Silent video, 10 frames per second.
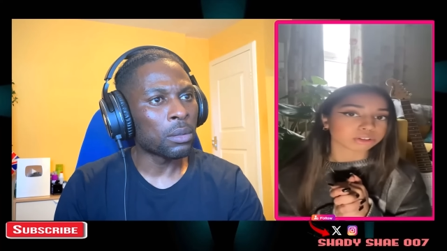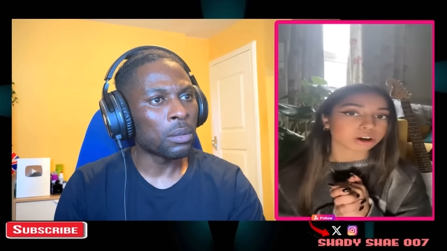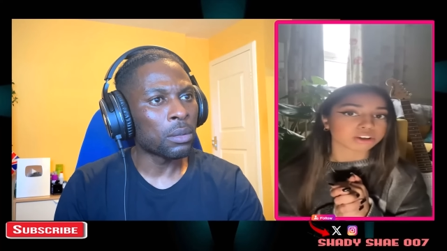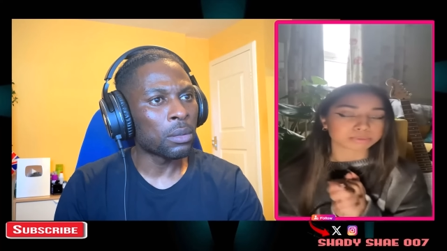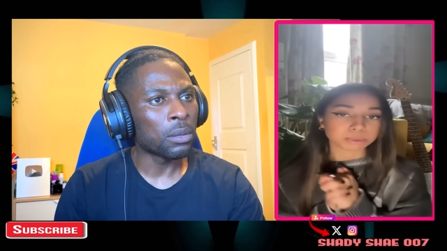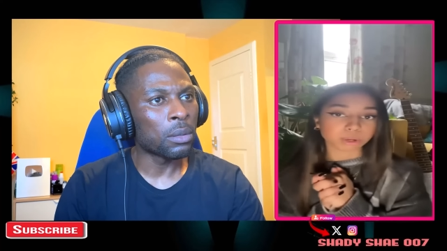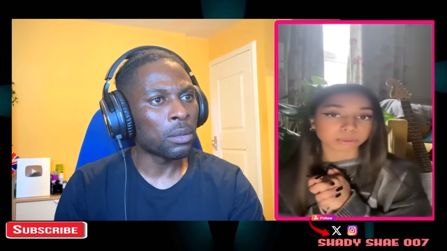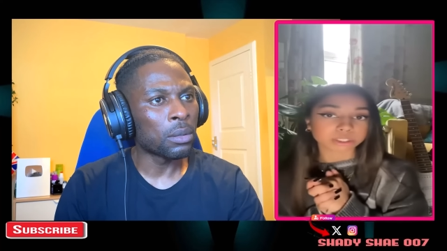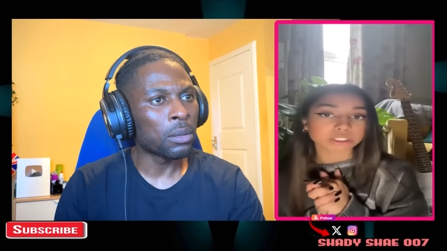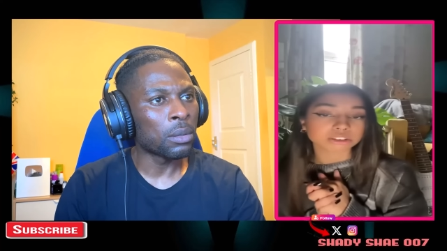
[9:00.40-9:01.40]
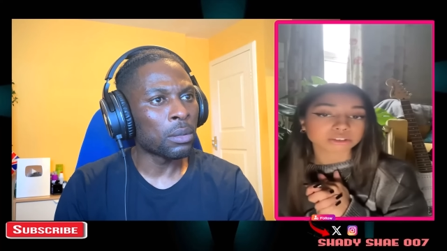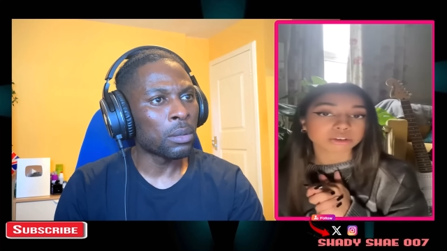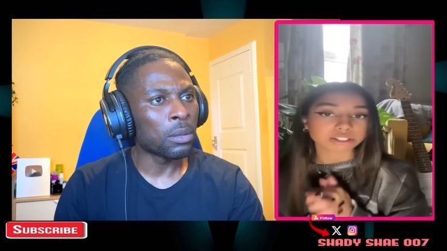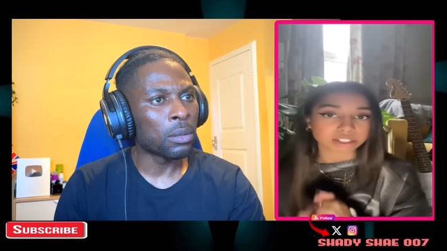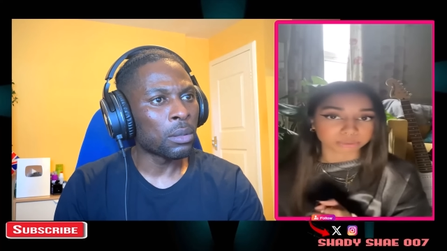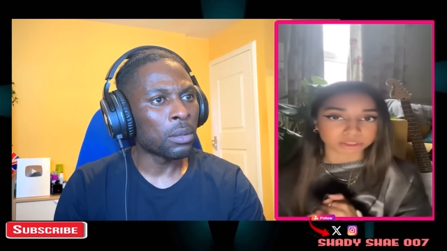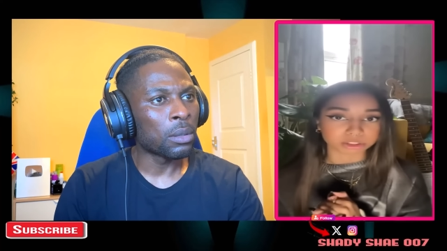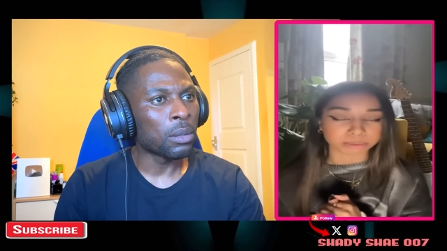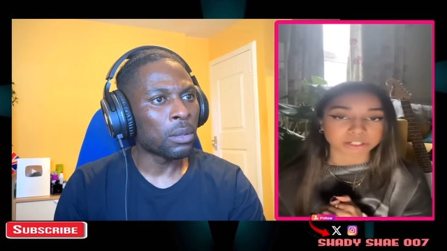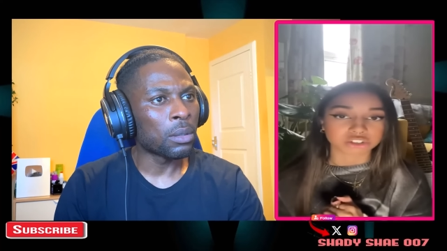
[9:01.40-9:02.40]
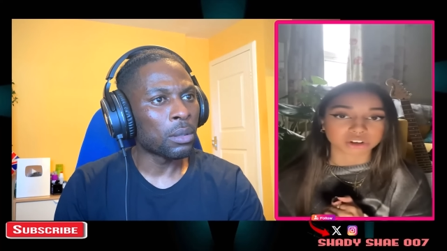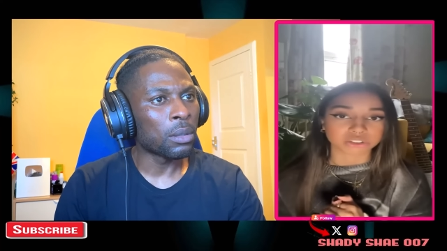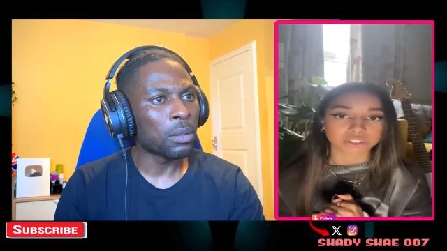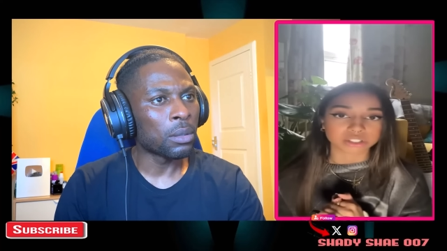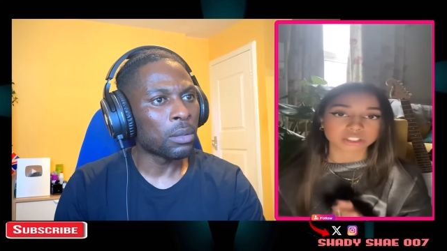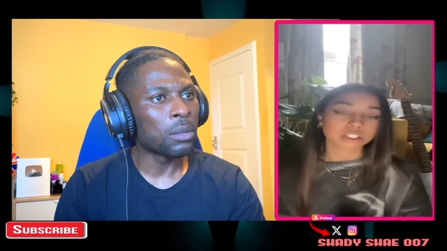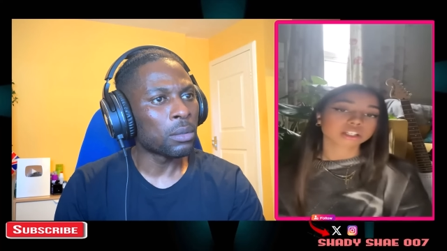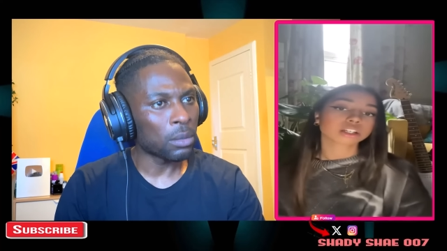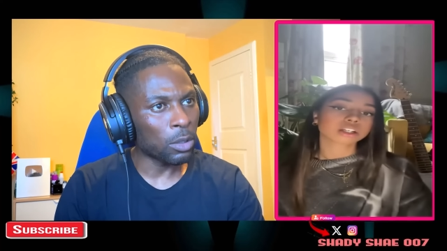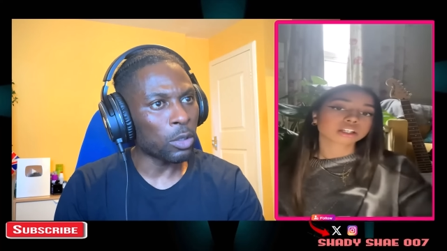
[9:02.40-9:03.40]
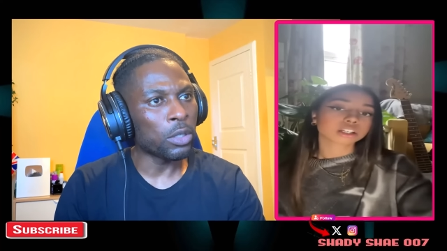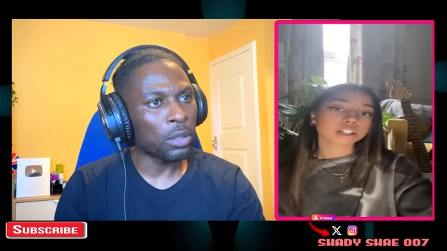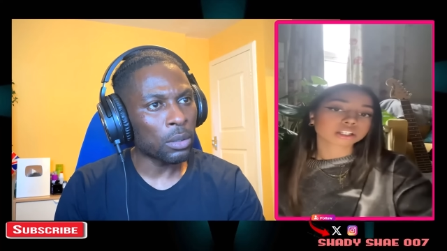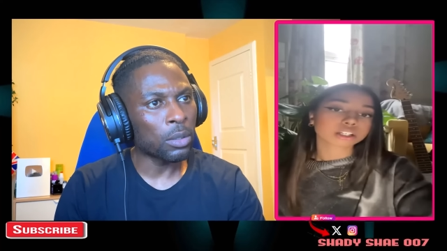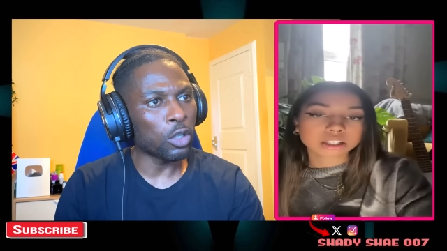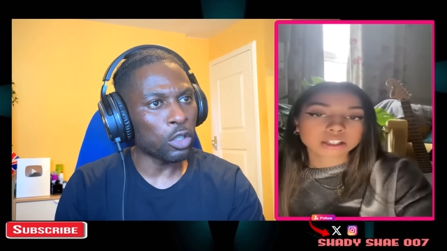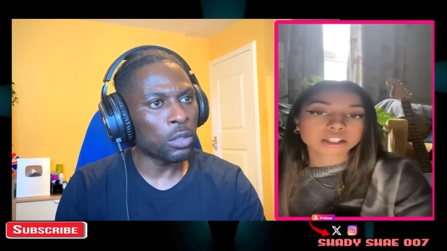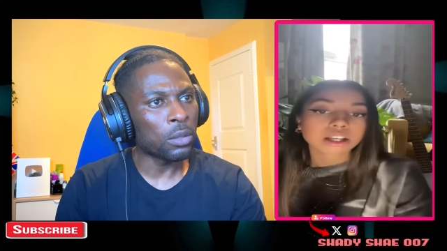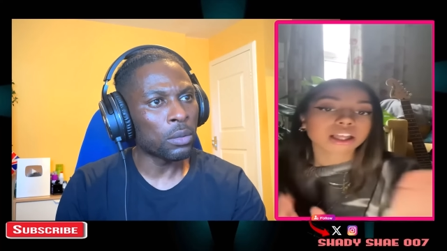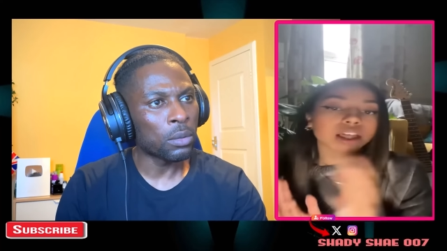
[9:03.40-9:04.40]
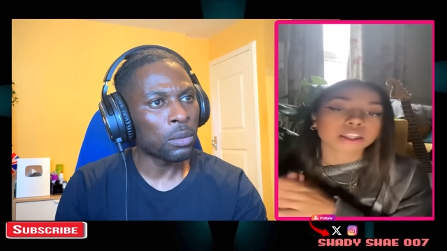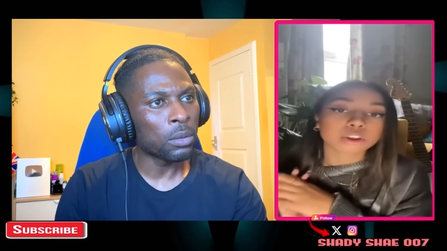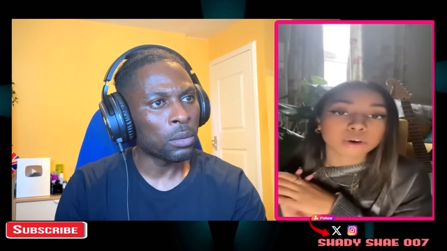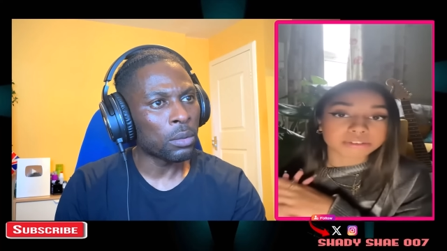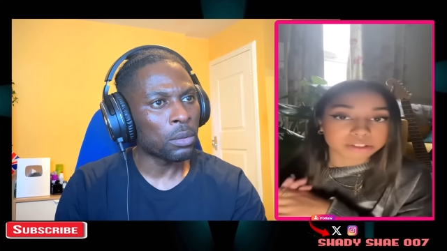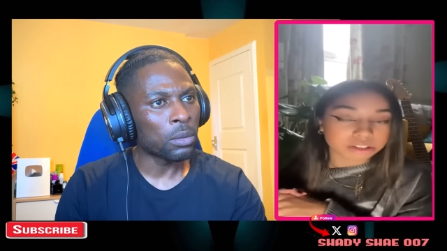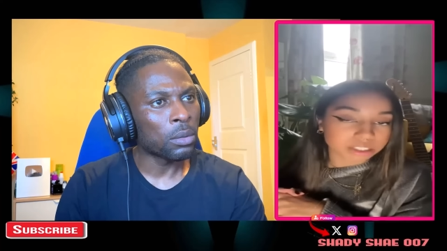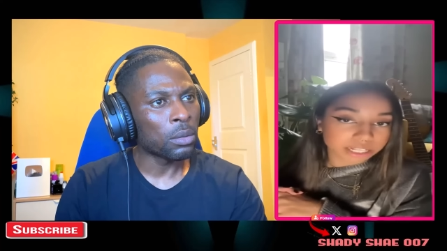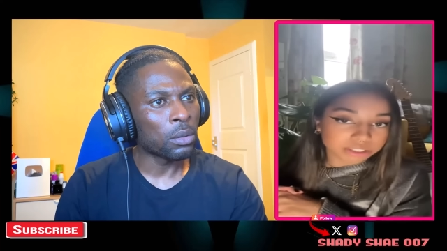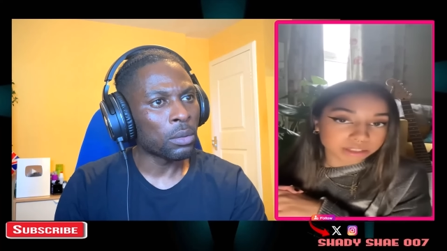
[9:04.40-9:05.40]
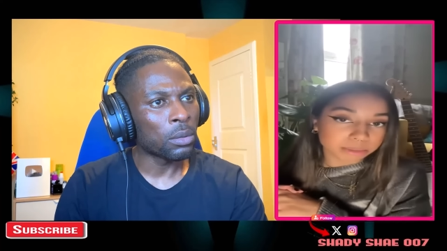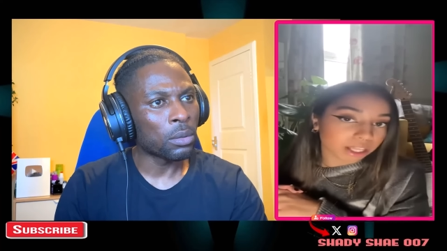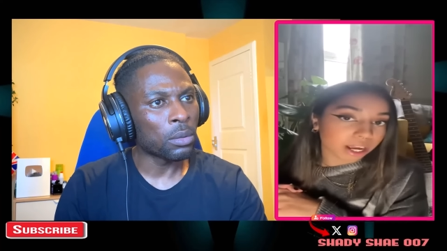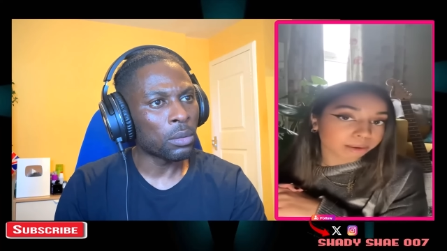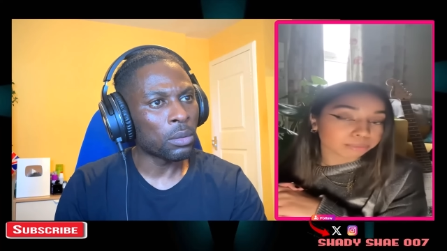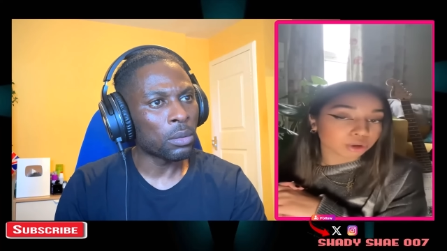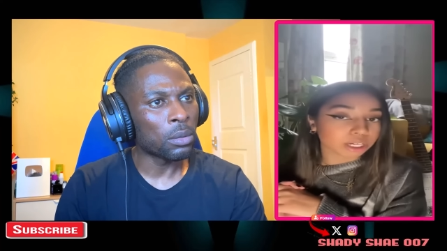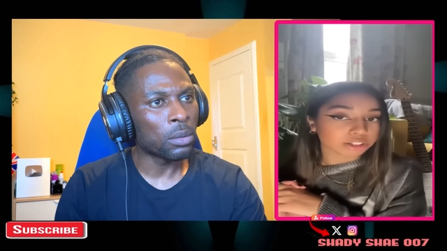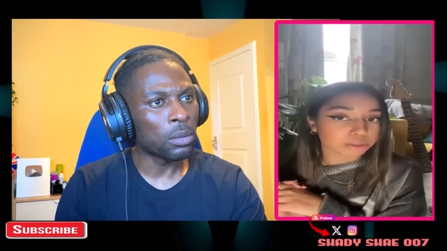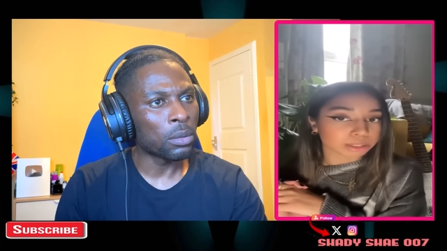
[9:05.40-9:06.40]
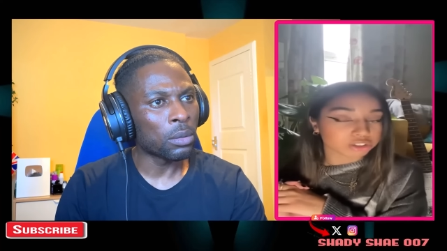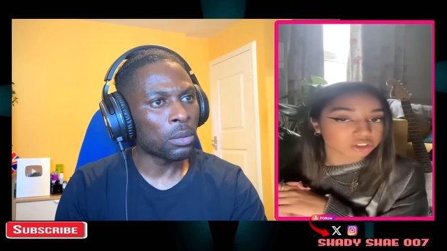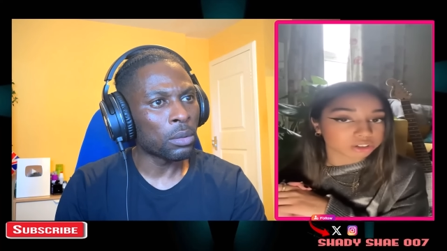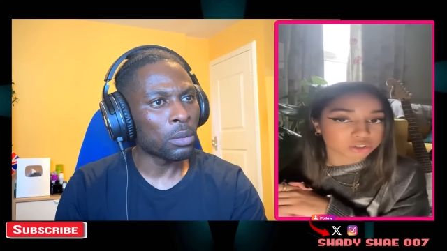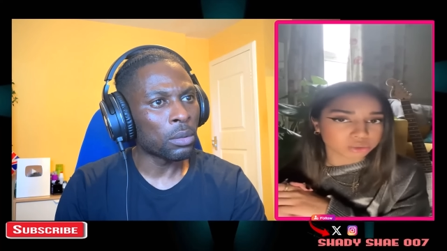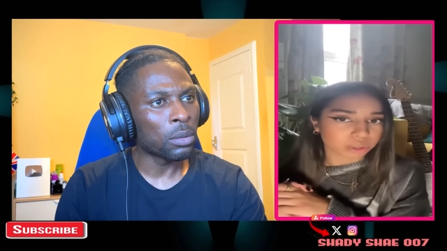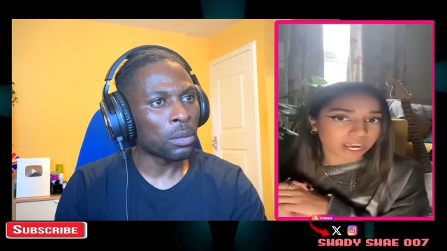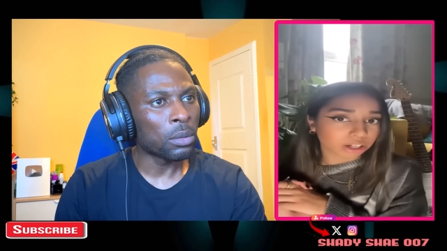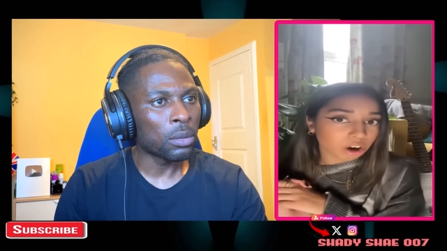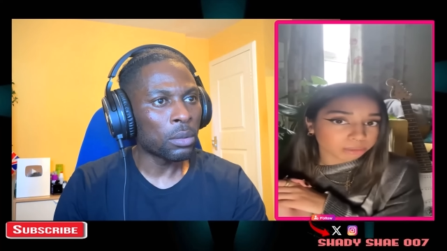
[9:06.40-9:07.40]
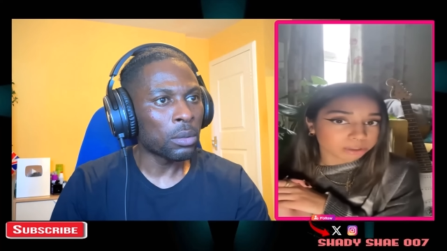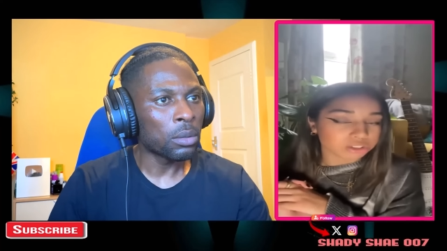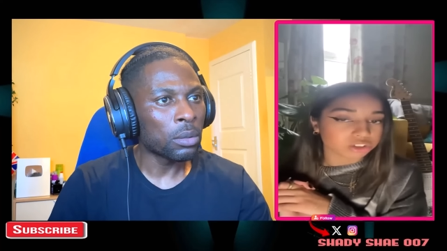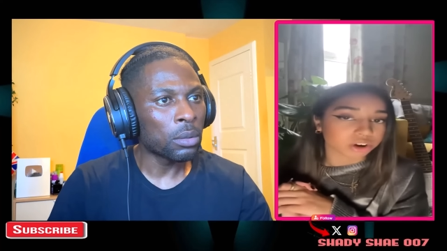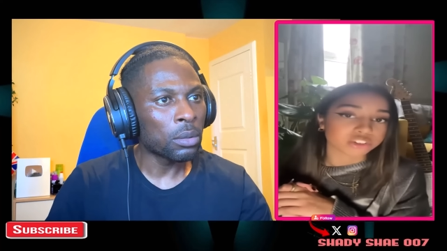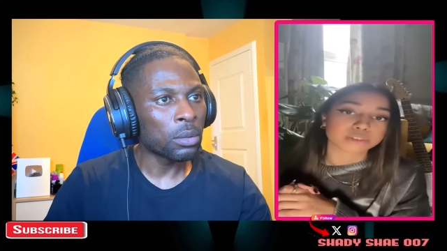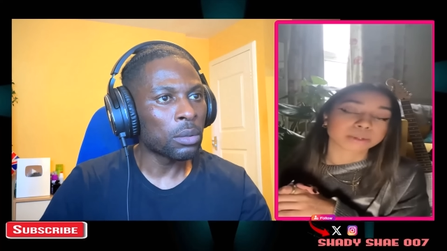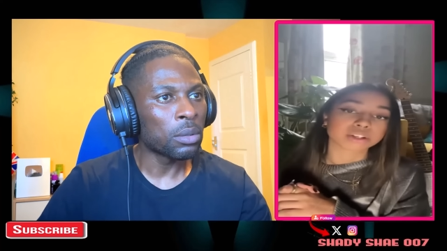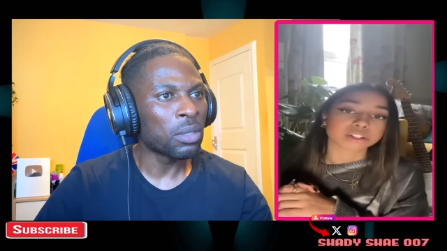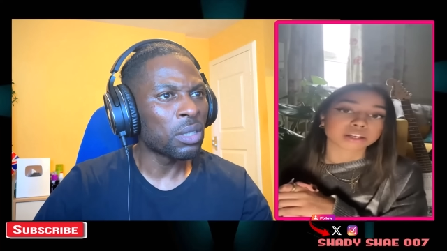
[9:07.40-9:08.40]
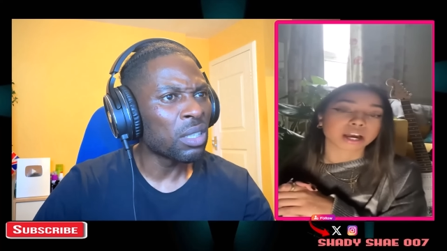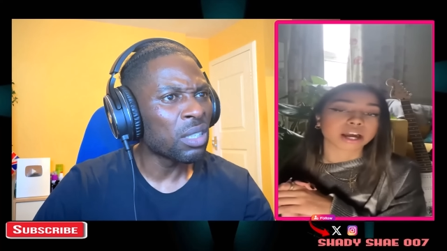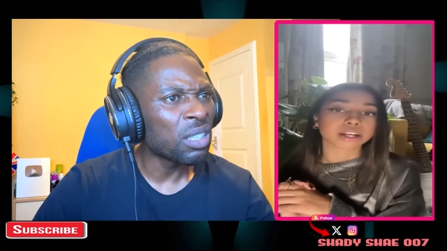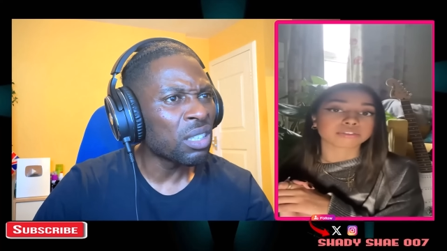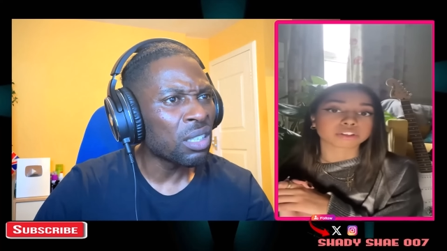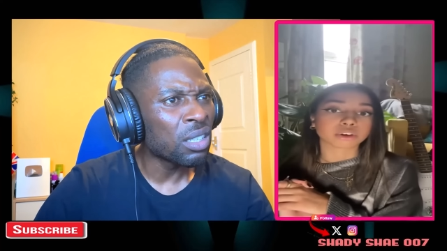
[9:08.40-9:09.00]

Speaker 1: asked me what I wanted to do. I said I wanted to press charges.
Speaker 2: Good, good
Speaker 1: the officers are now telling me that I'm not allowed to press charges or that I can't press charges because I'd have to go